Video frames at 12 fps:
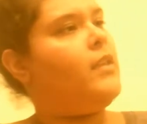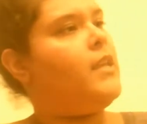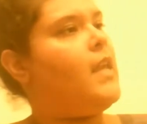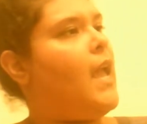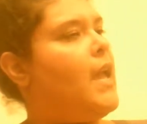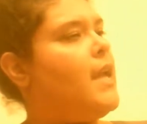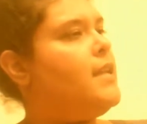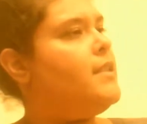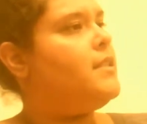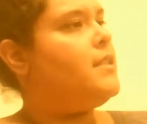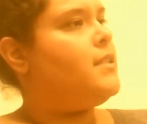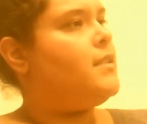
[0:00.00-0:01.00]
the
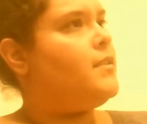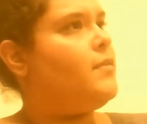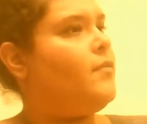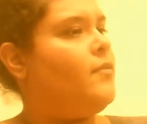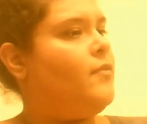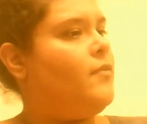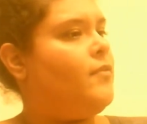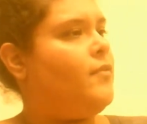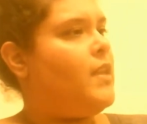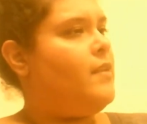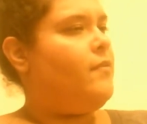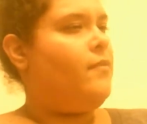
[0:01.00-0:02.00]

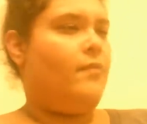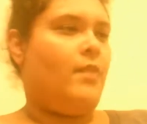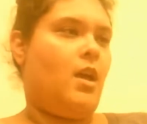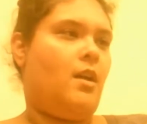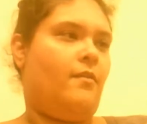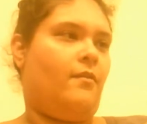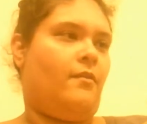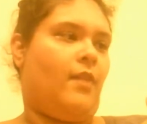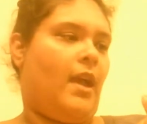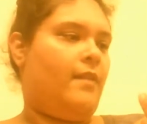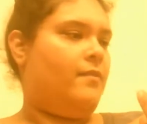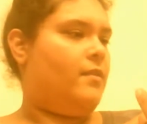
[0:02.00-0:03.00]
Acevivi
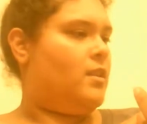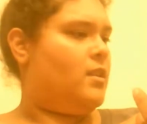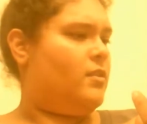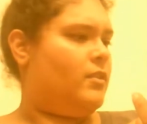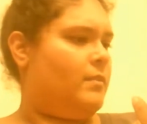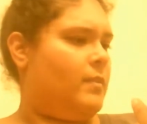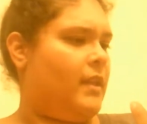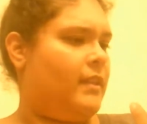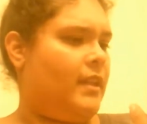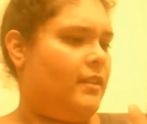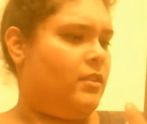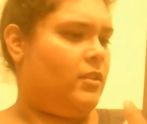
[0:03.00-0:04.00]
or something like
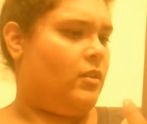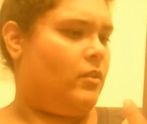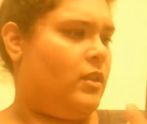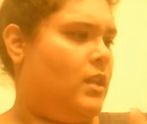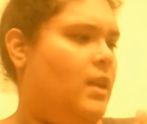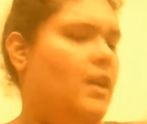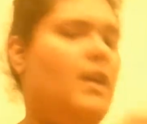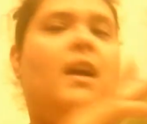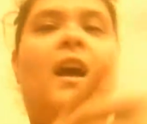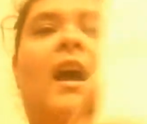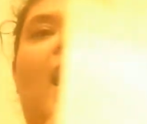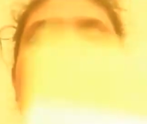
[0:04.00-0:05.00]
that. So
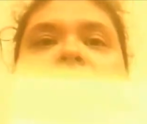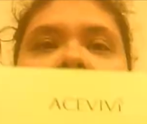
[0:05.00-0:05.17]
I